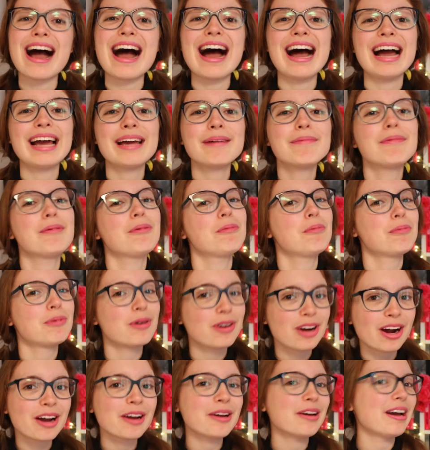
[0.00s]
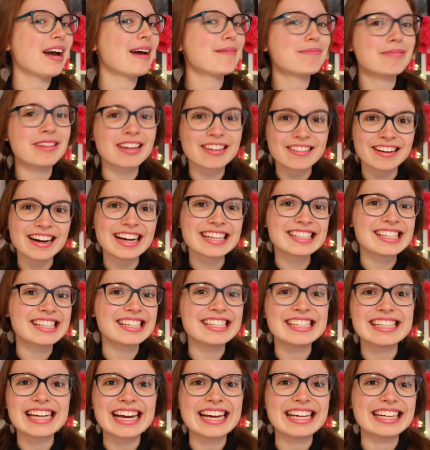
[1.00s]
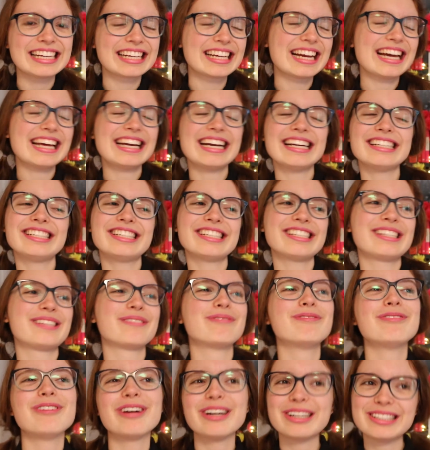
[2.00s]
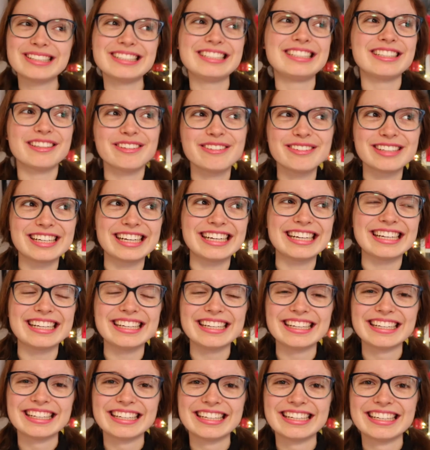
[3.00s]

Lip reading: I'm a pro at procrastinating and I just won't do it.